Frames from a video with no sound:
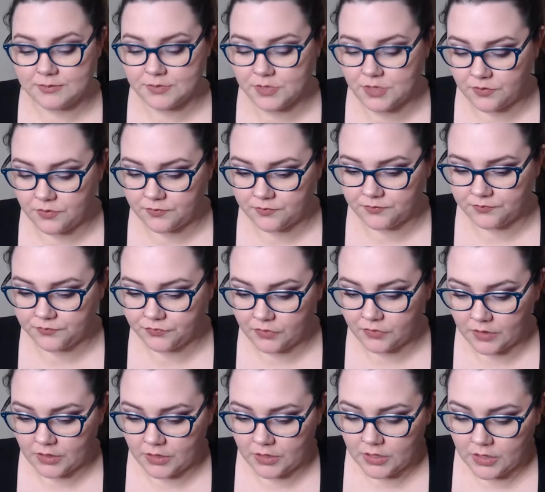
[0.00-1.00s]
so
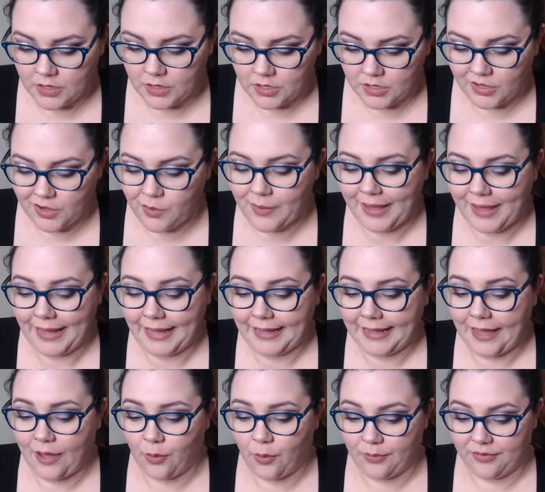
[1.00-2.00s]
go hang
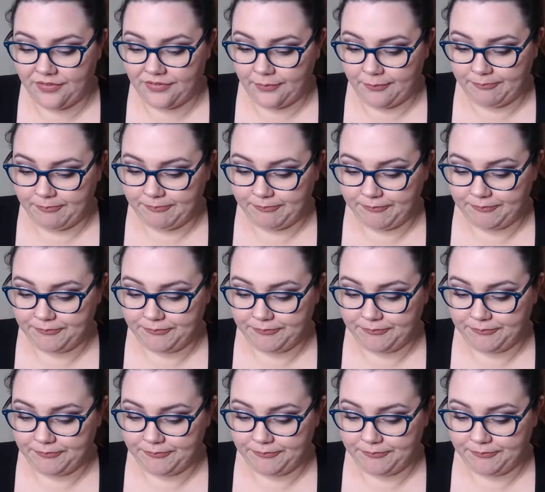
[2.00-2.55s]
out with them.